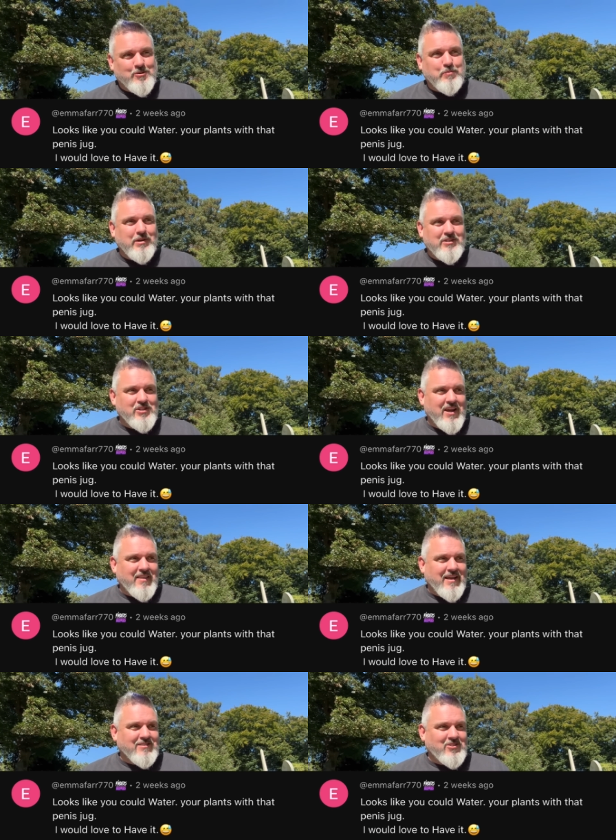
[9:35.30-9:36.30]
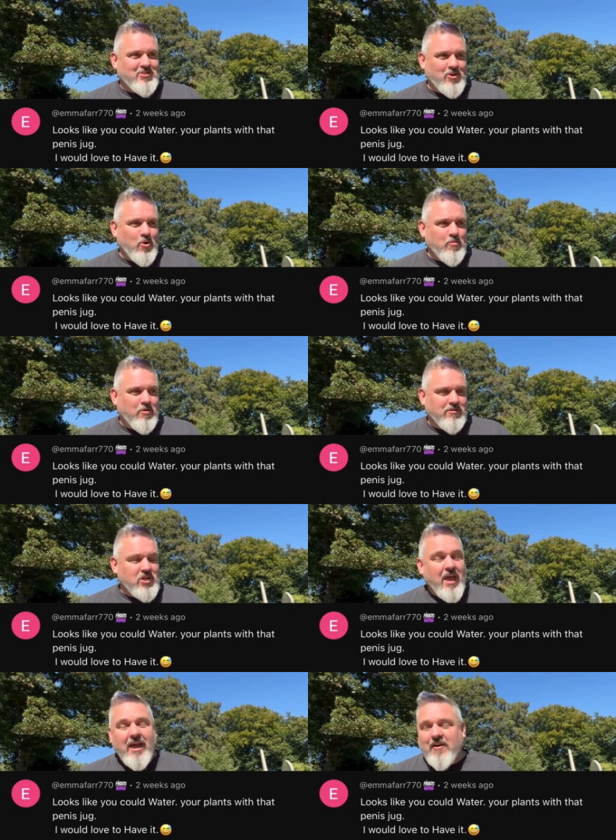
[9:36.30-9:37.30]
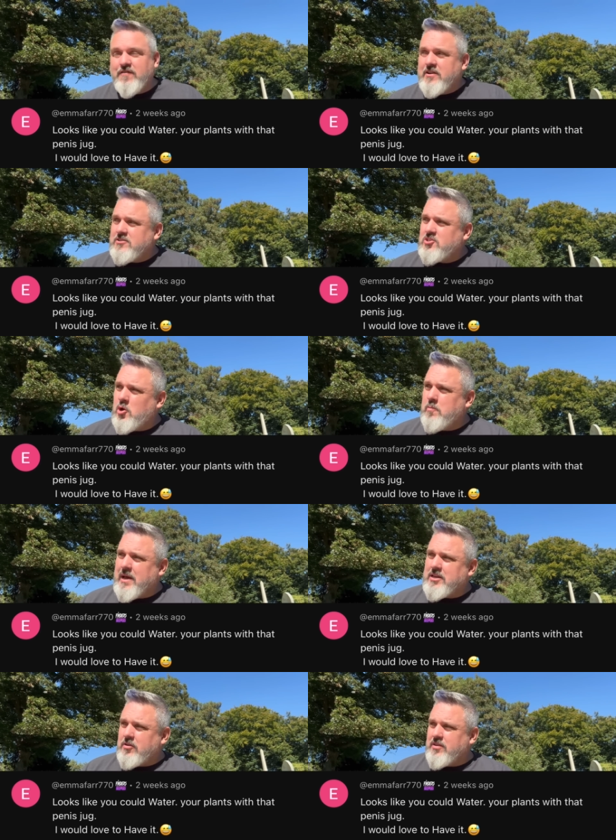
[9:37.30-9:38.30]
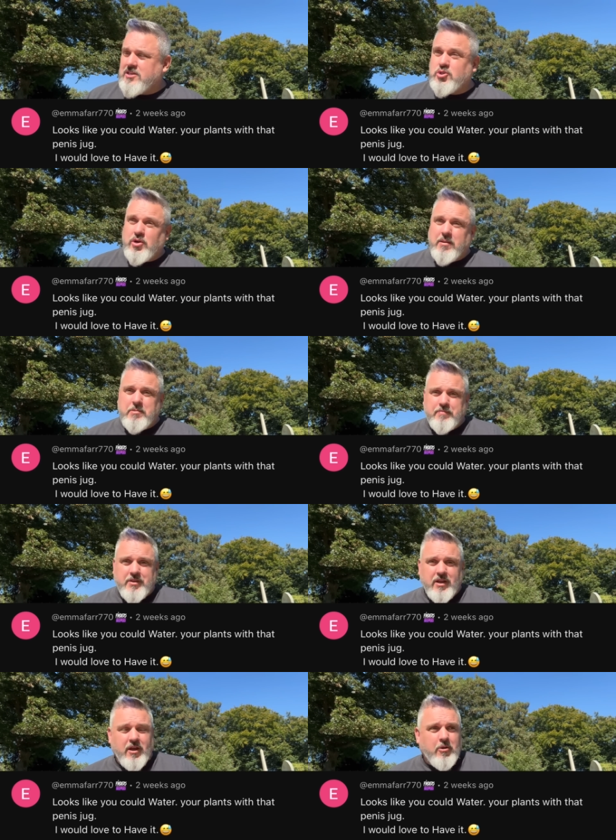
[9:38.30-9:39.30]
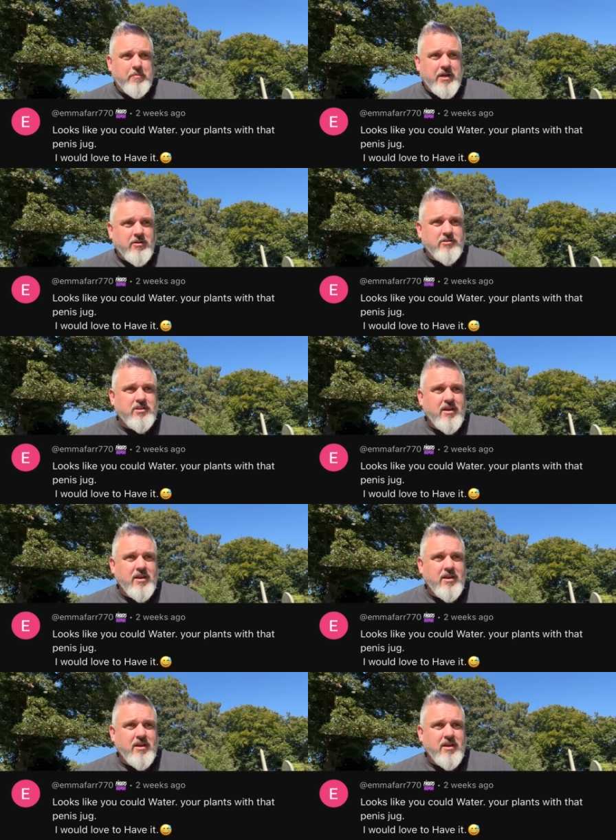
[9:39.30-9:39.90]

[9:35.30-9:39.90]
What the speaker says: appreciate that so much. I felt so bad on this trip, because